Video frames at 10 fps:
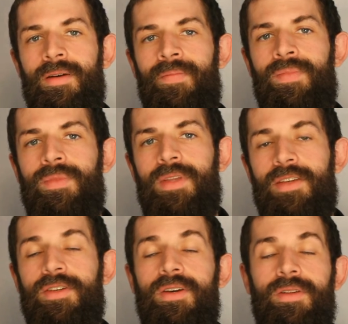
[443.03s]
uh,
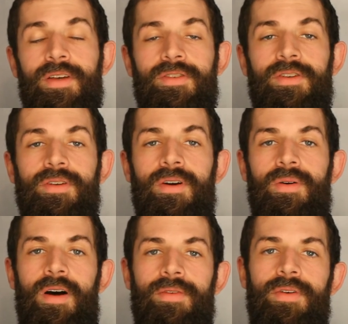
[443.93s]
that's a good list to go
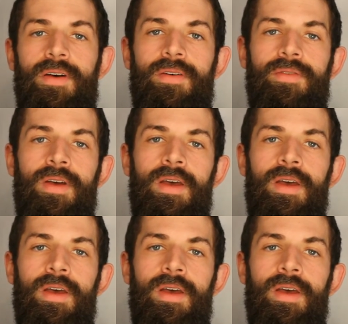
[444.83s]
off of